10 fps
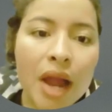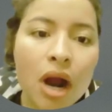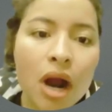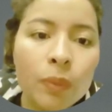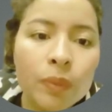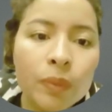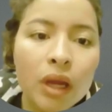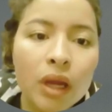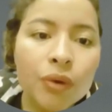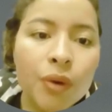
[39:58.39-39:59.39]
you
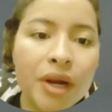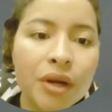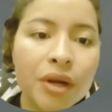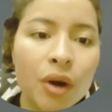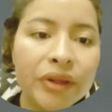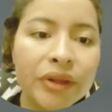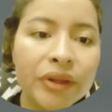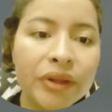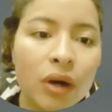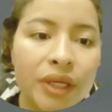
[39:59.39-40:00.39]
enjoyed learning
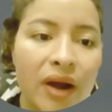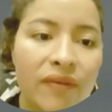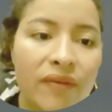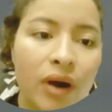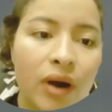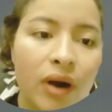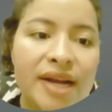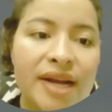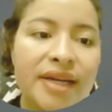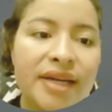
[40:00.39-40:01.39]
about the anatomy